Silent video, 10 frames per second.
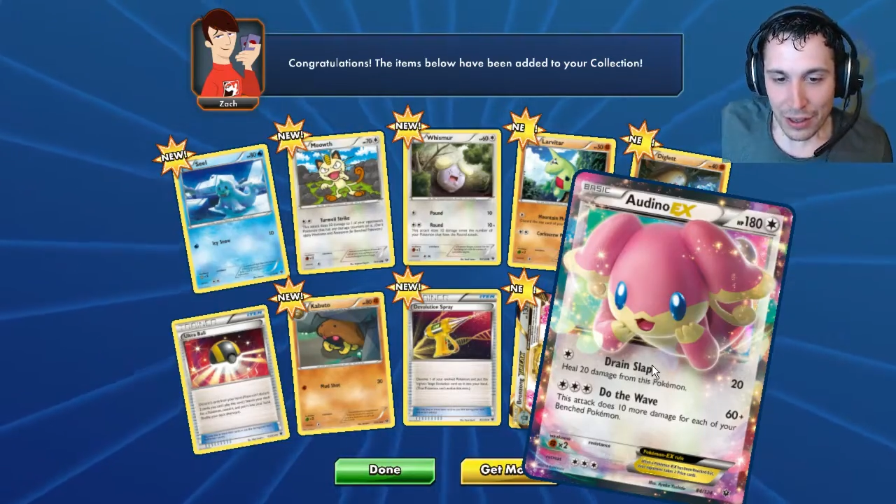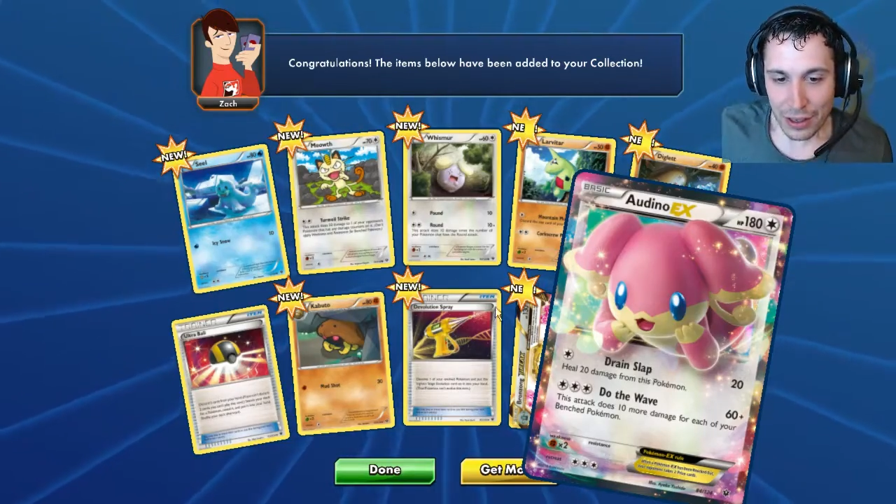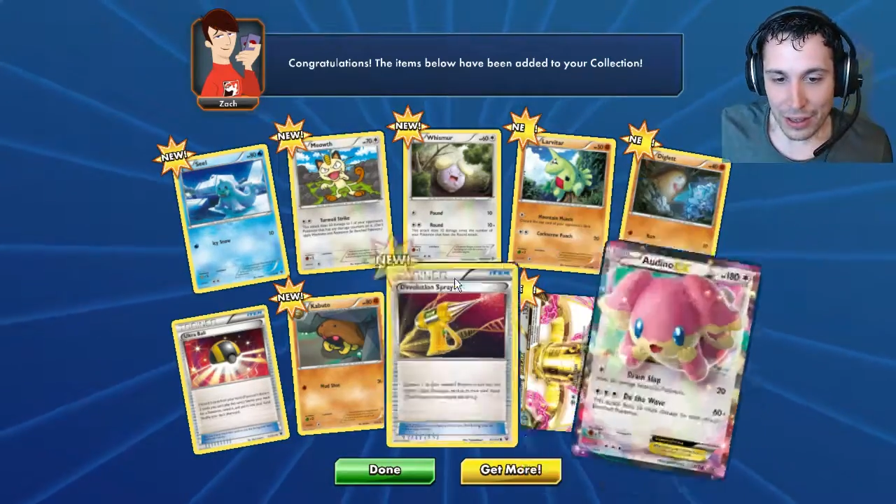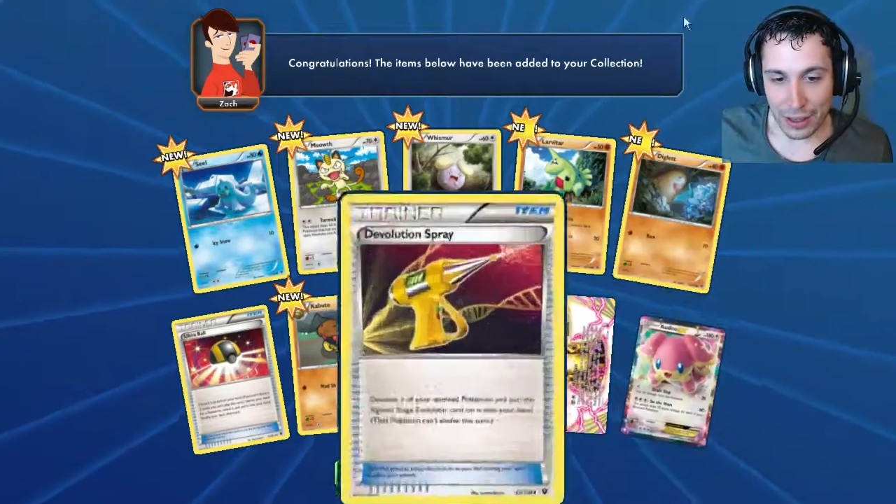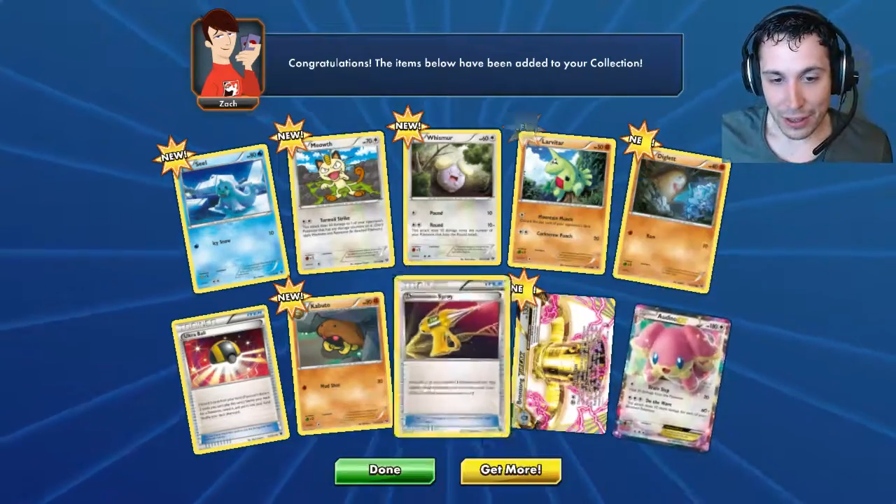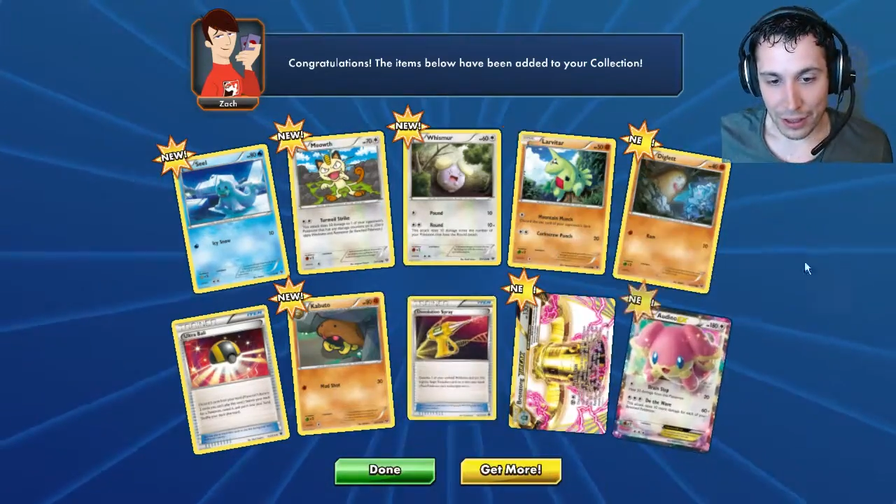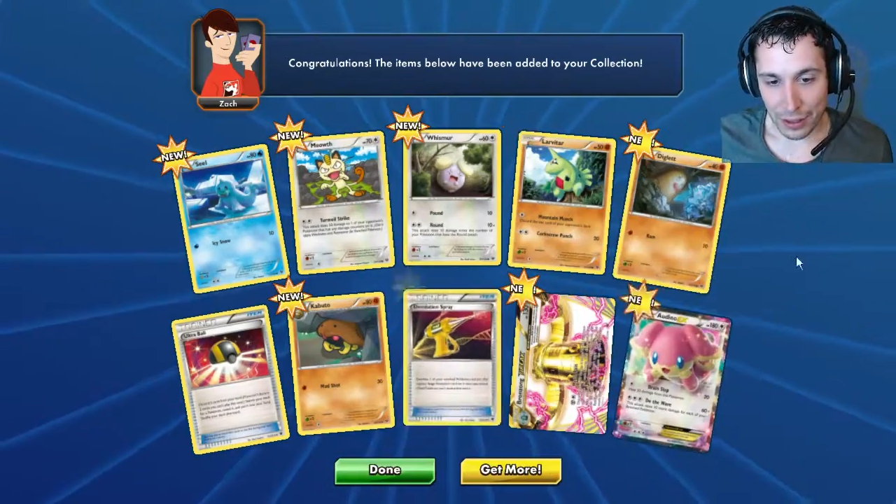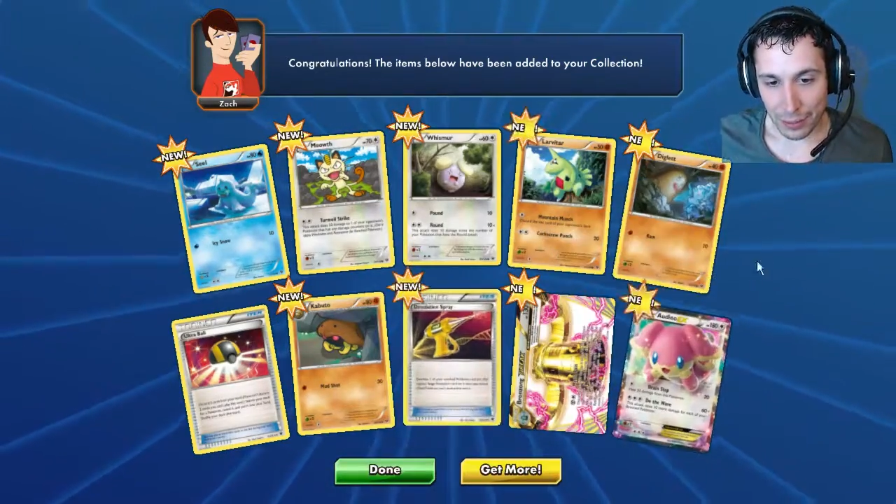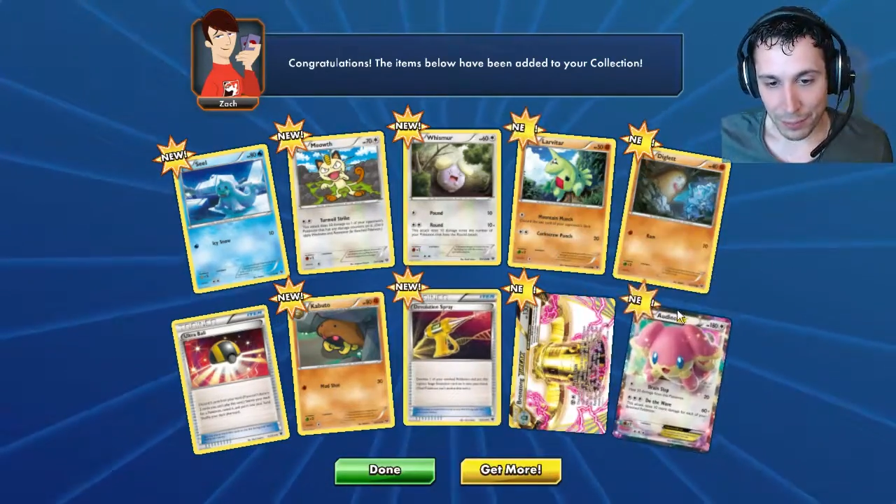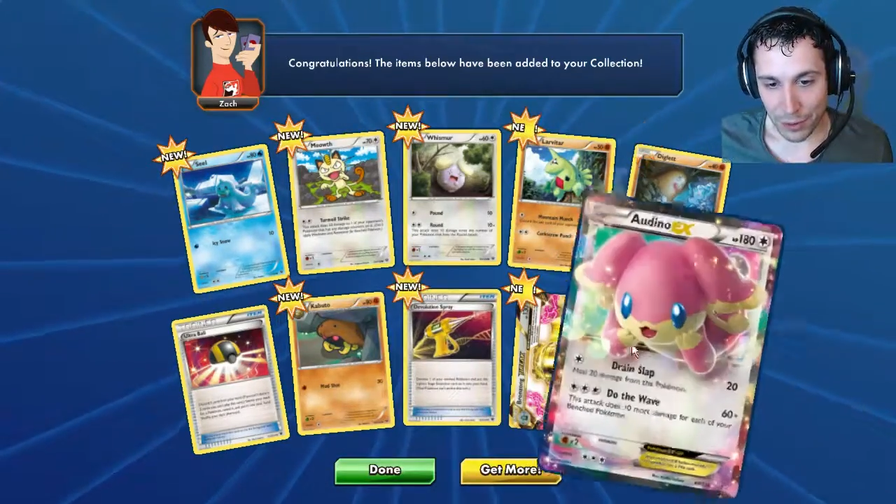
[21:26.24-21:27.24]

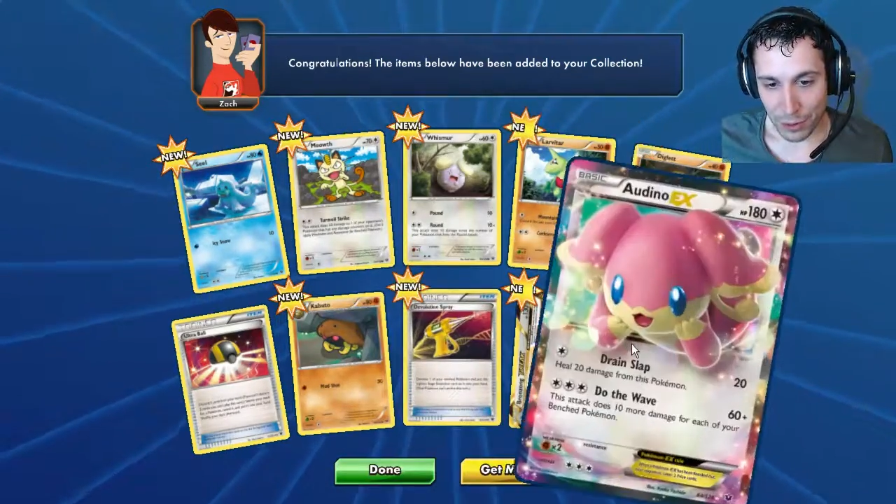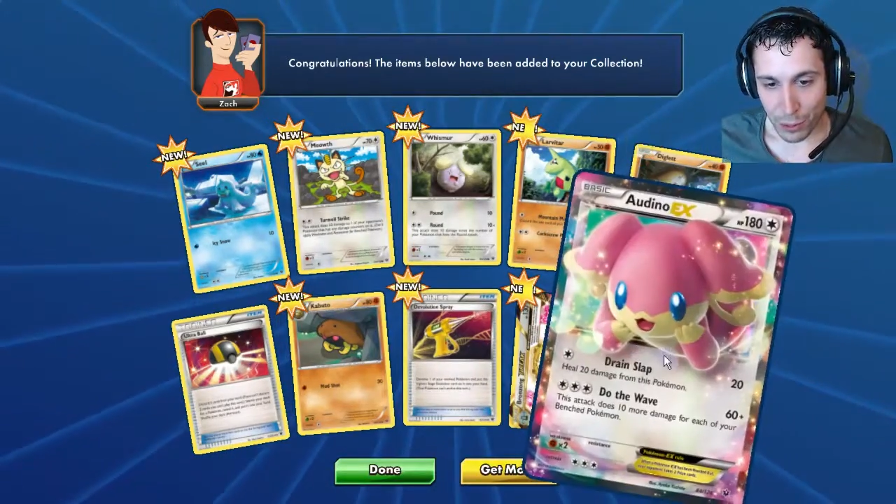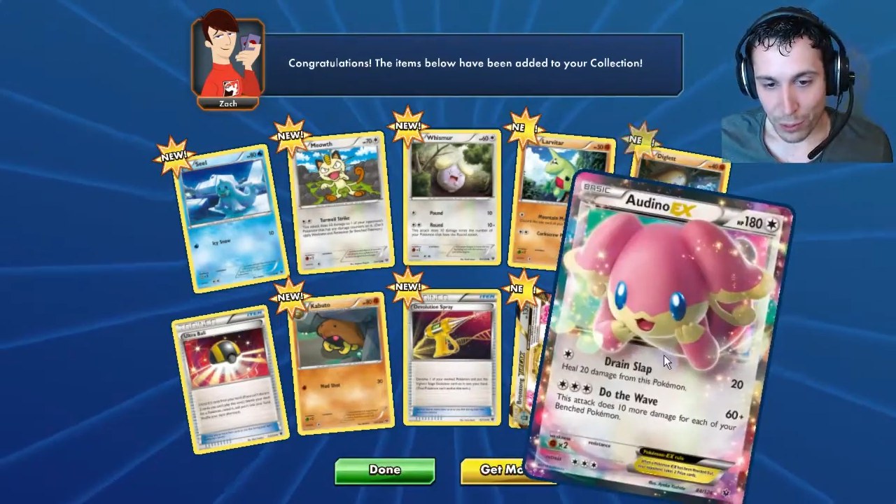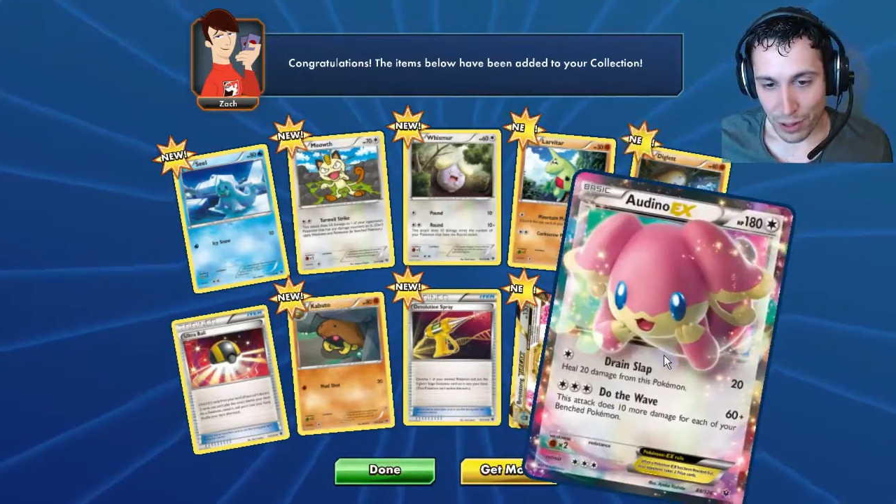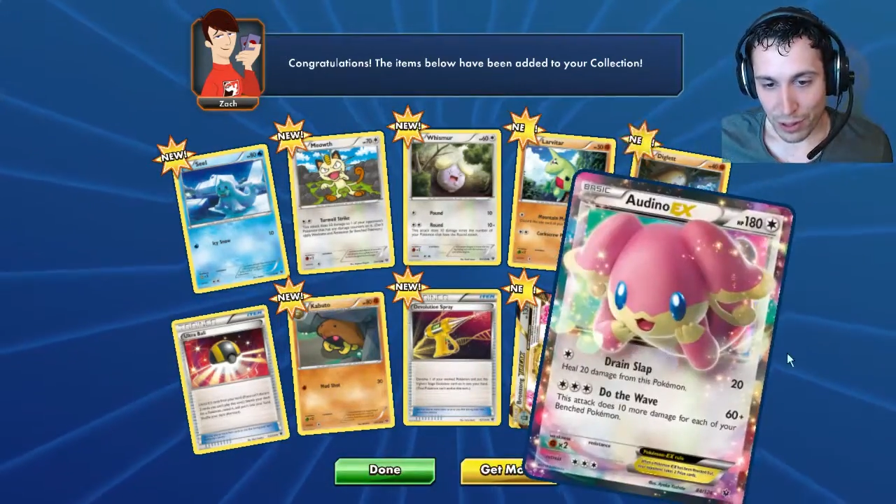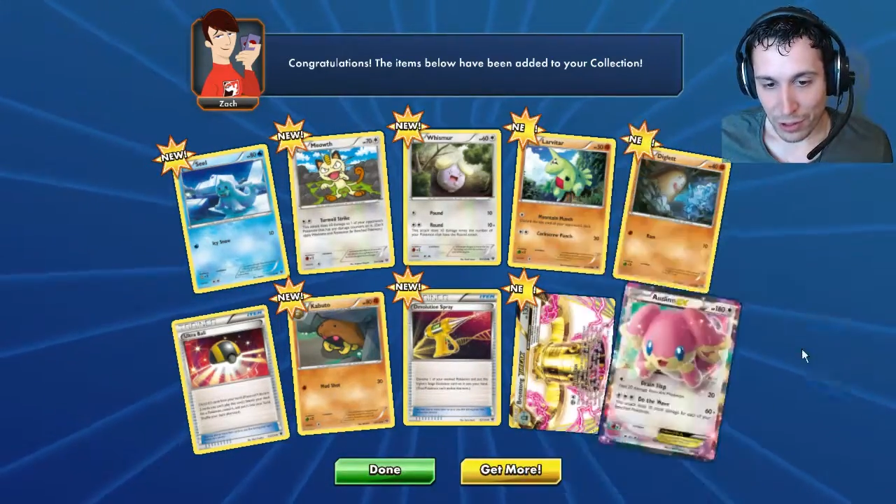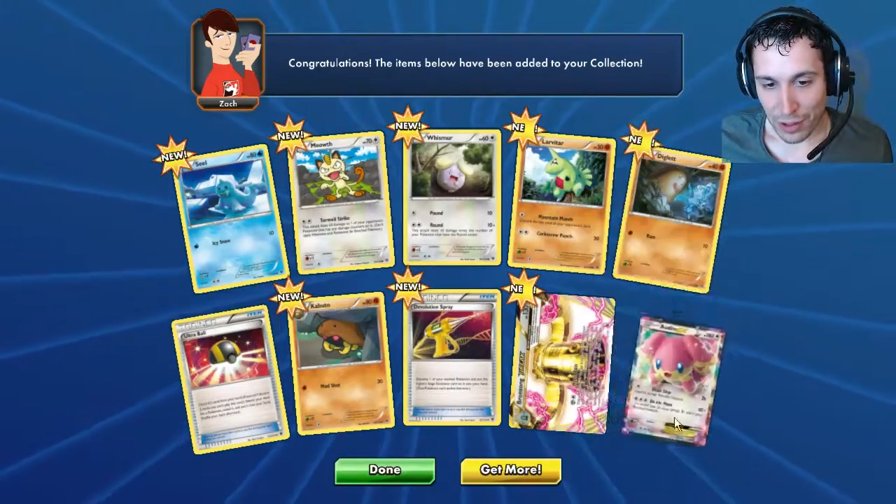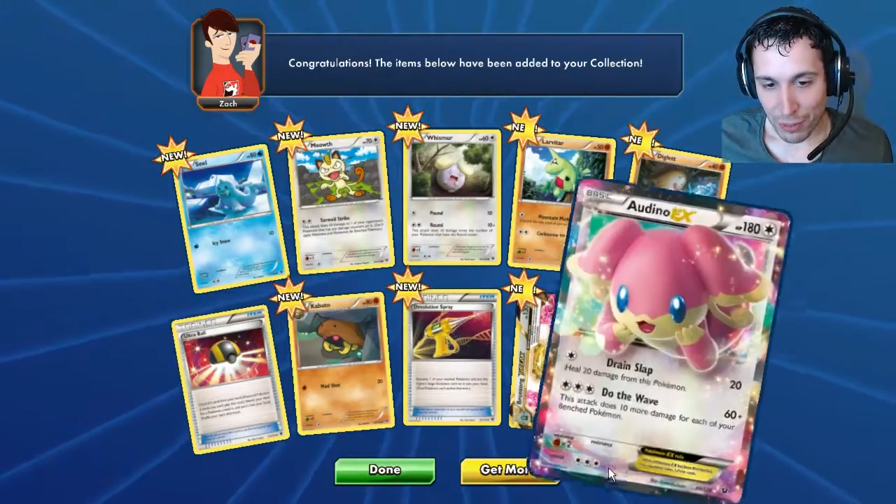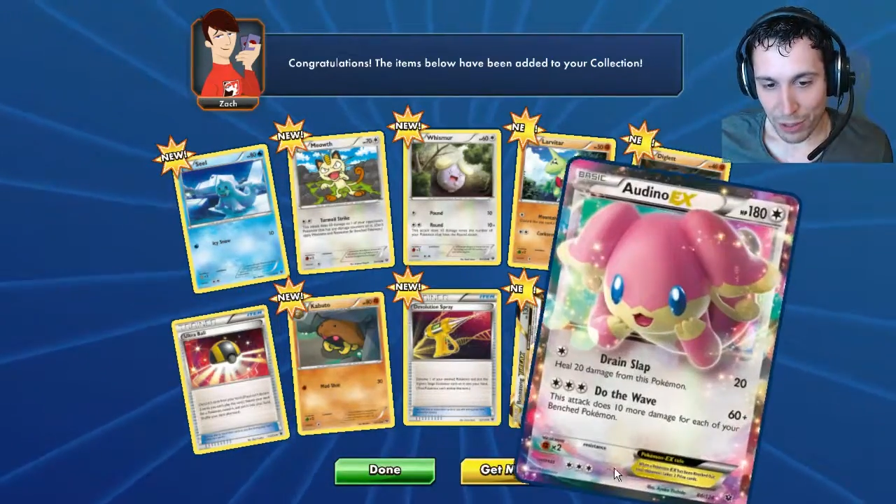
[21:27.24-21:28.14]
So if we wanted to use that,